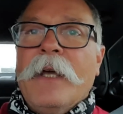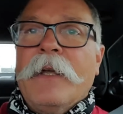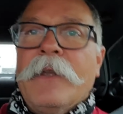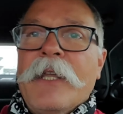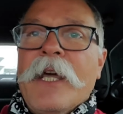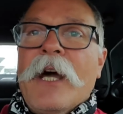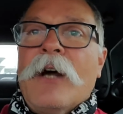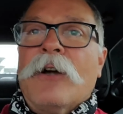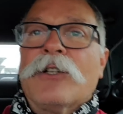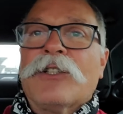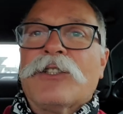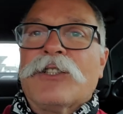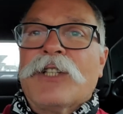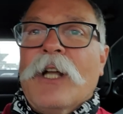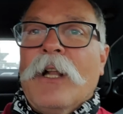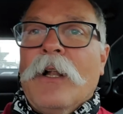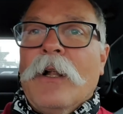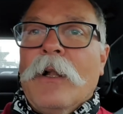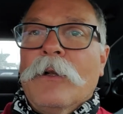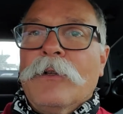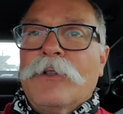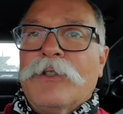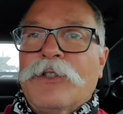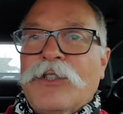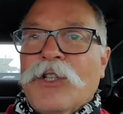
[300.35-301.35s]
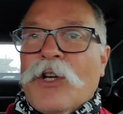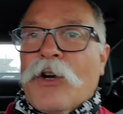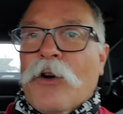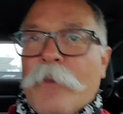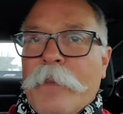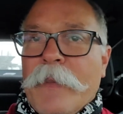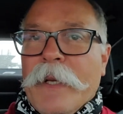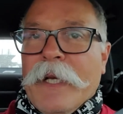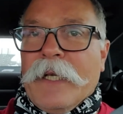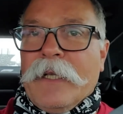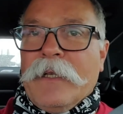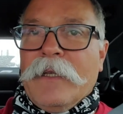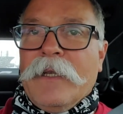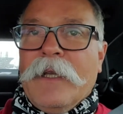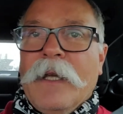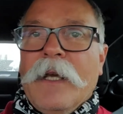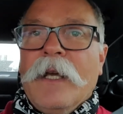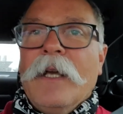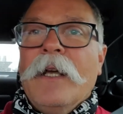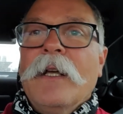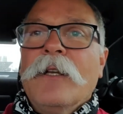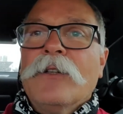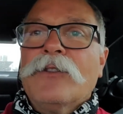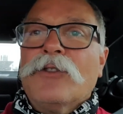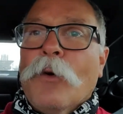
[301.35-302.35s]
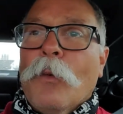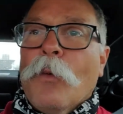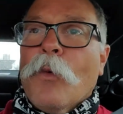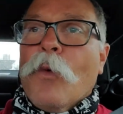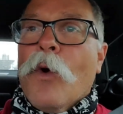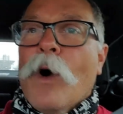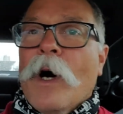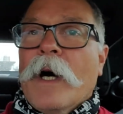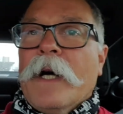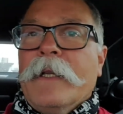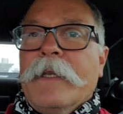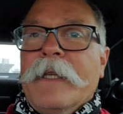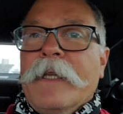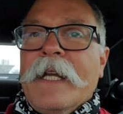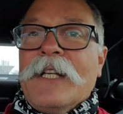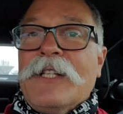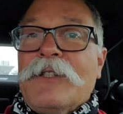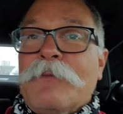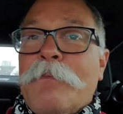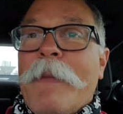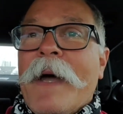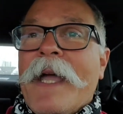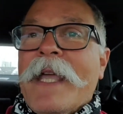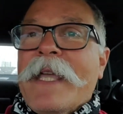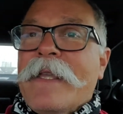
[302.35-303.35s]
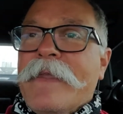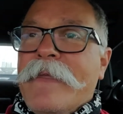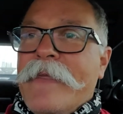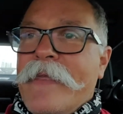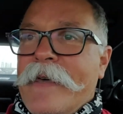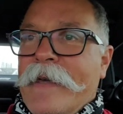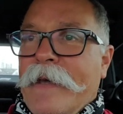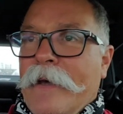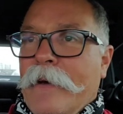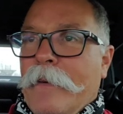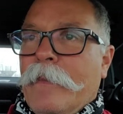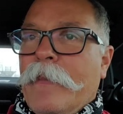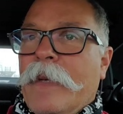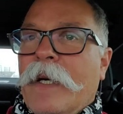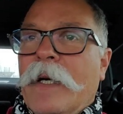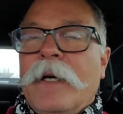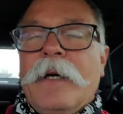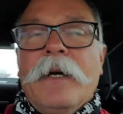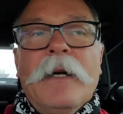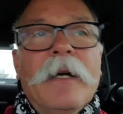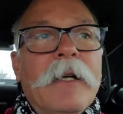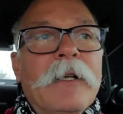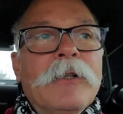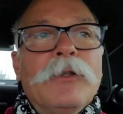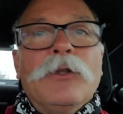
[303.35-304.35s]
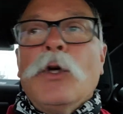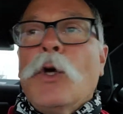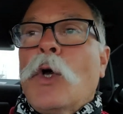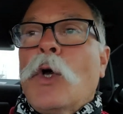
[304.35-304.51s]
They are serving someone that is paying them to